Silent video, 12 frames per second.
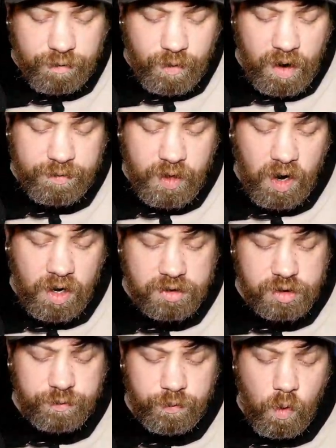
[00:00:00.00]
our 5
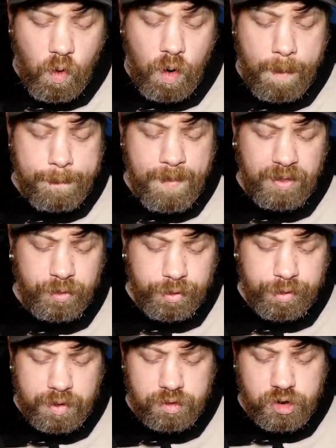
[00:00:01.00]
cards for
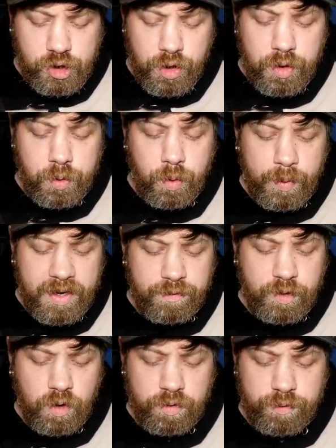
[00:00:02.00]
month 2. We
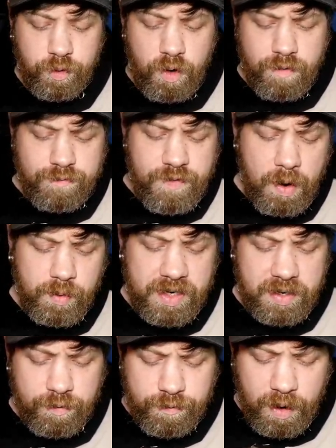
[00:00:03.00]
have gone for a
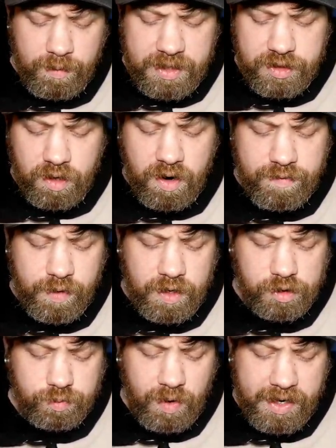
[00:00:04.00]
very
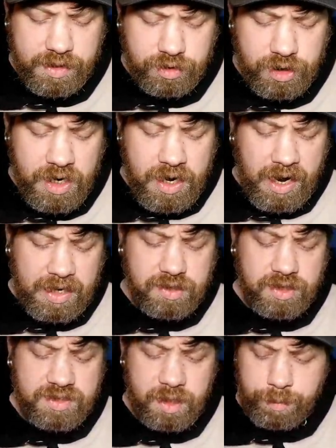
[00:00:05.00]
diverse range.
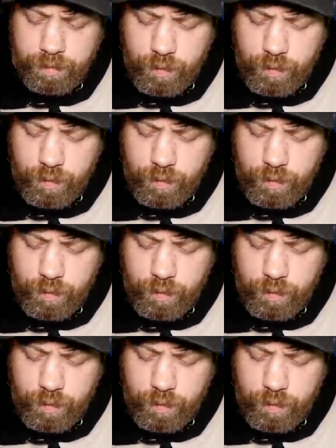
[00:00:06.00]
As I said